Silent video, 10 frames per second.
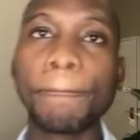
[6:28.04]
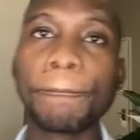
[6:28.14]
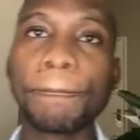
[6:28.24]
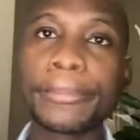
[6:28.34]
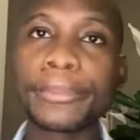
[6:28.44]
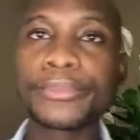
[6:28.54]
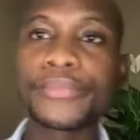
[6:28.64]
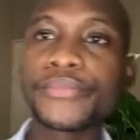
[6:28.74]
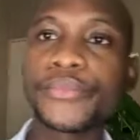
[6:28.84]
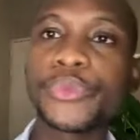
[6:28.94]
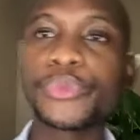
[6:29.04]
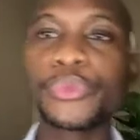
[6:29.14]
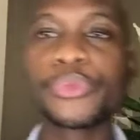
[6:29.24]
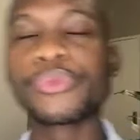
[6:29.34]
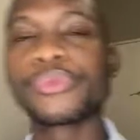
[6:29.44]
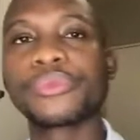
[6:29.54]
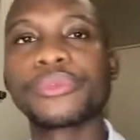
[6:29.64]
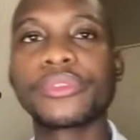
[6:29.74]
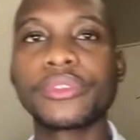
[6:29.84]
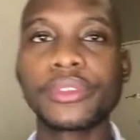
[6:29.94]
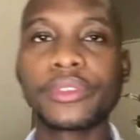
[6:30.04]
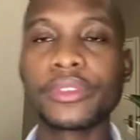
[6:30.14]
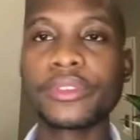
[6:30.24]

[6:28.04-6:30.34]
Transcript: yeah, I get you, because if you are watching